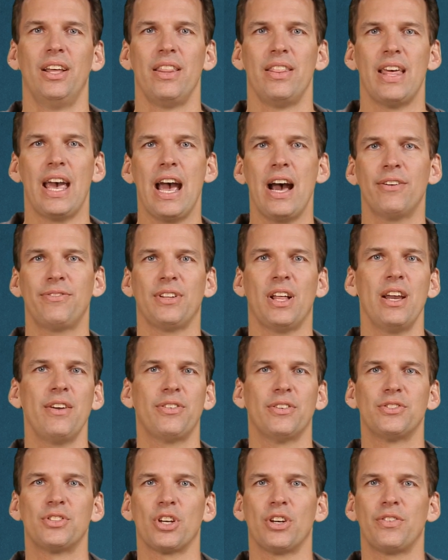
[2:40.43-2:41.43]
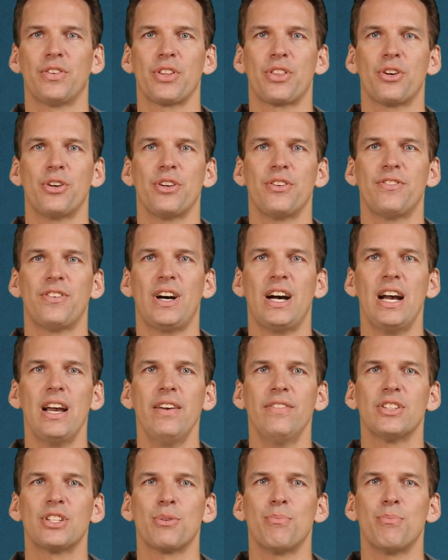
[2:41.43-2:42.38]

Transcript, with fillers: The half-life of sulfur-35 is